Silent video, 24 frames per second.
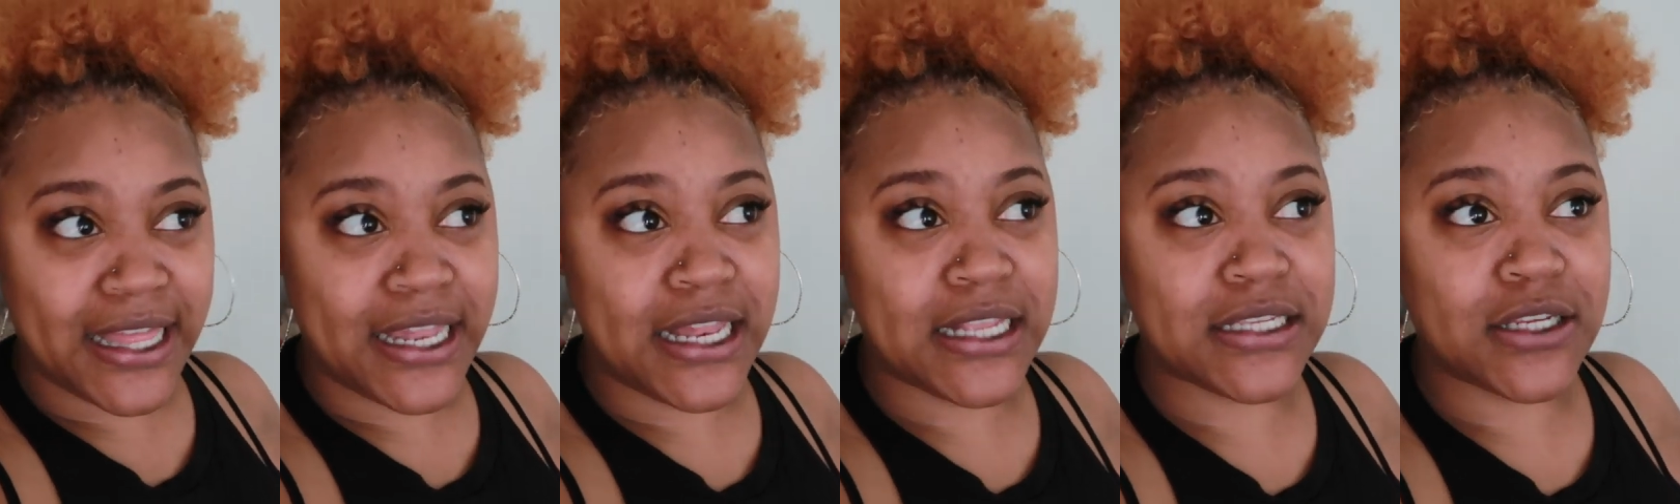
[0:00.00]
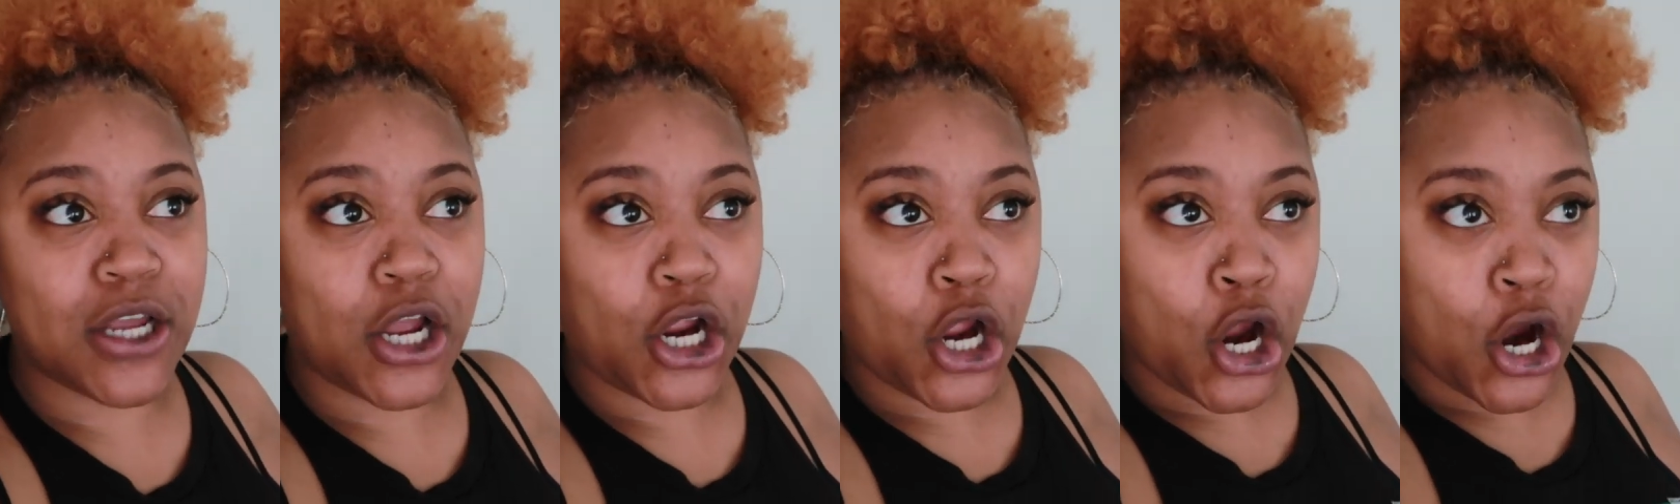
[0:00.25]
that
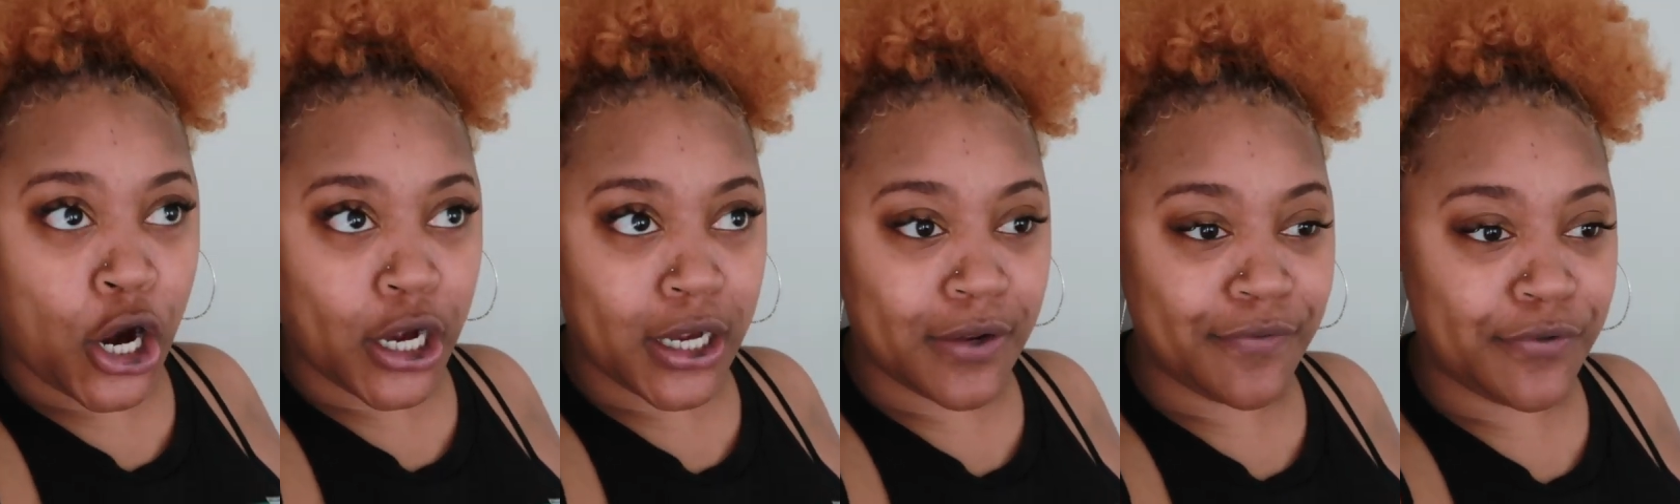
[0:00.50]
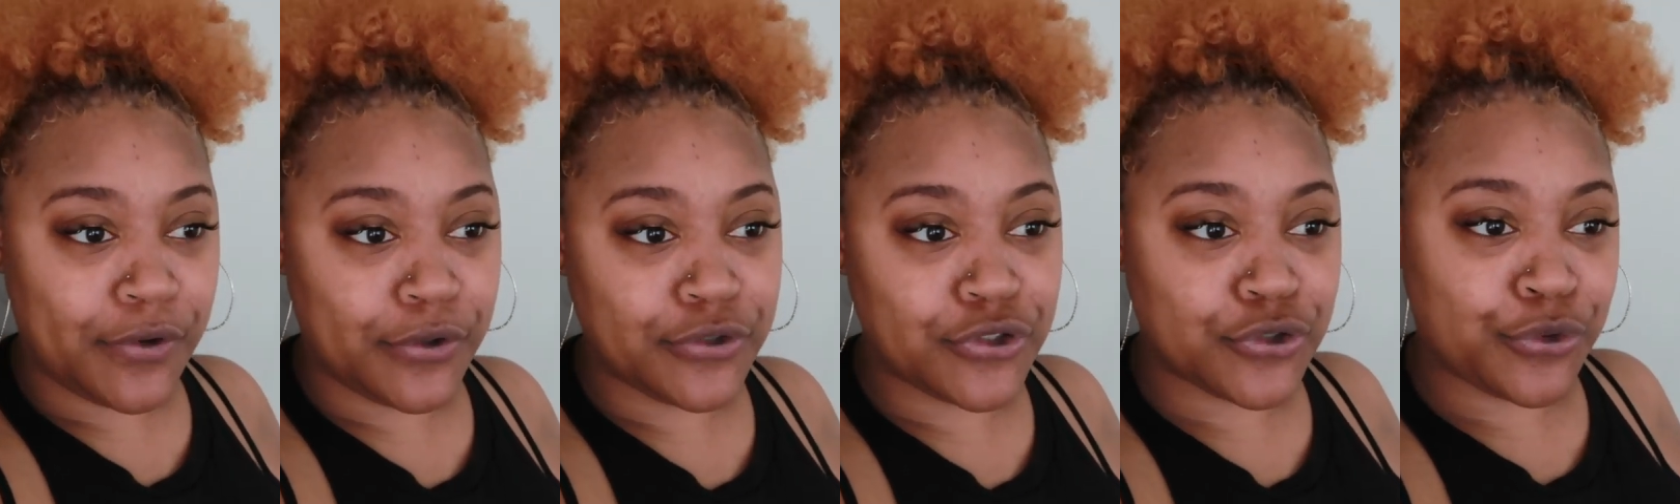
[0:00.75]
is on
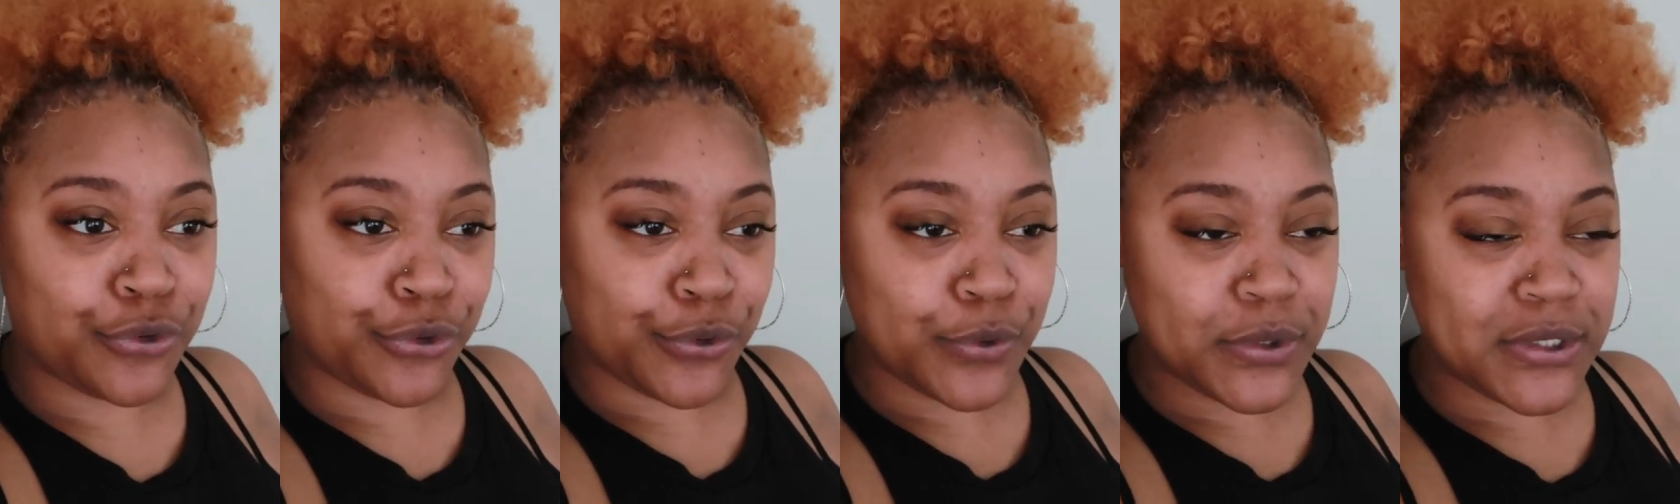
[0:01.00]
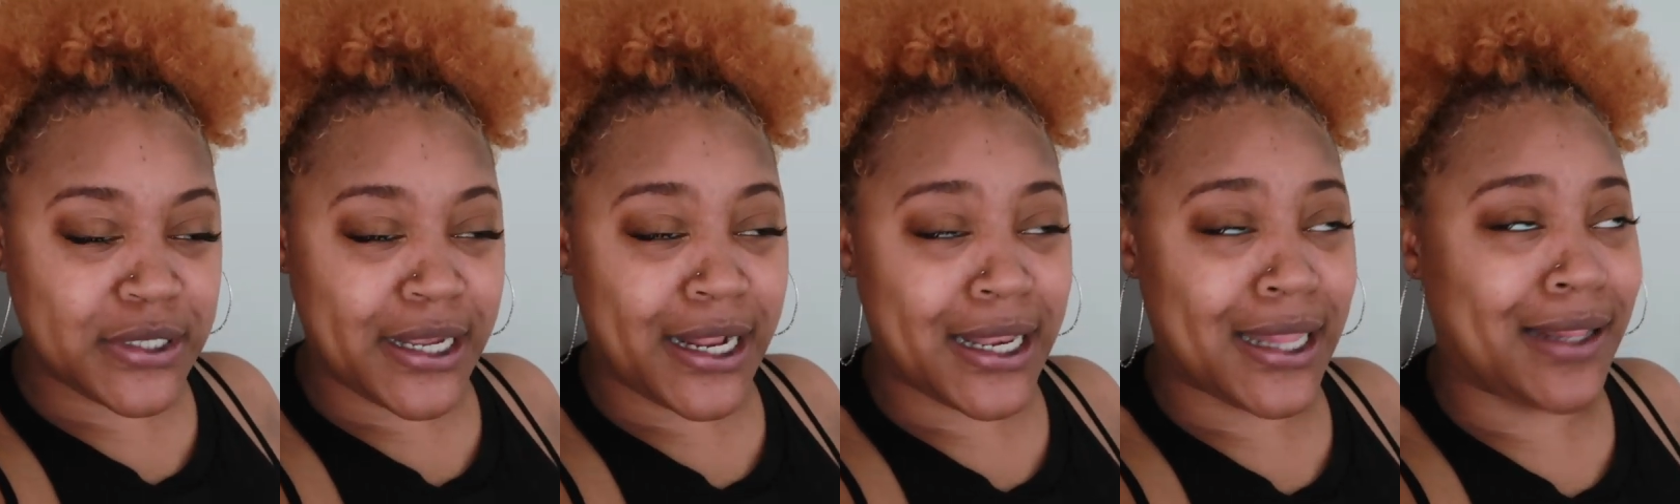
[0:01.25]
Carnival's
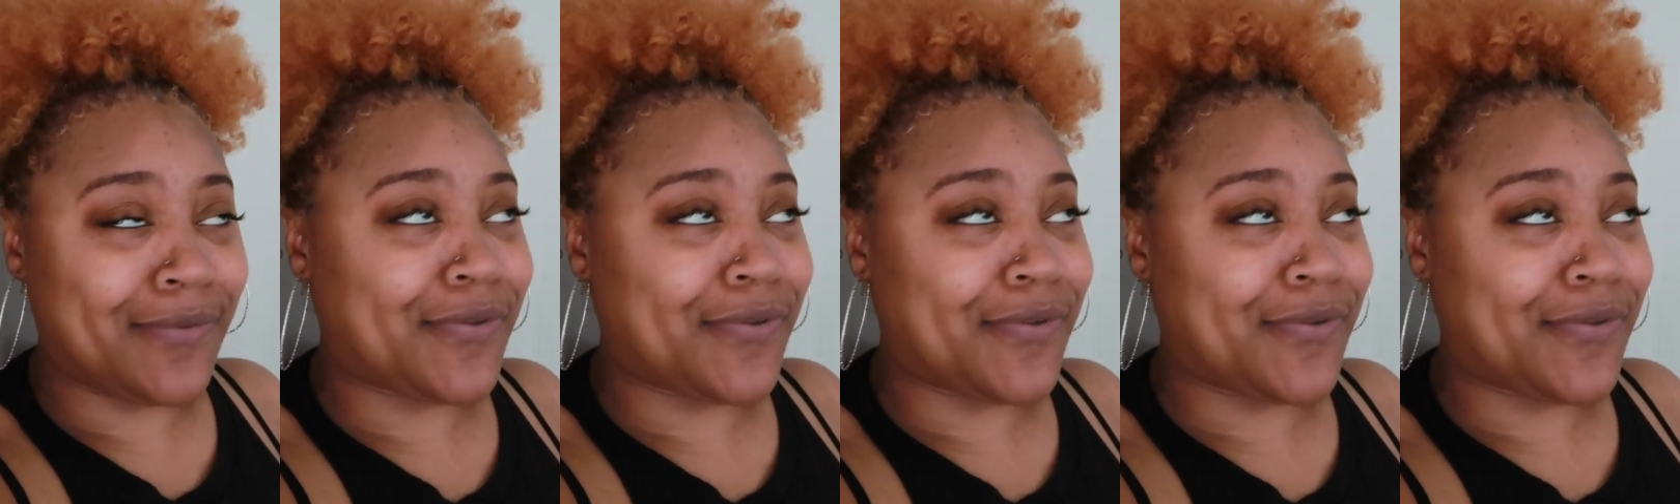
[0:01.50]
cruise line.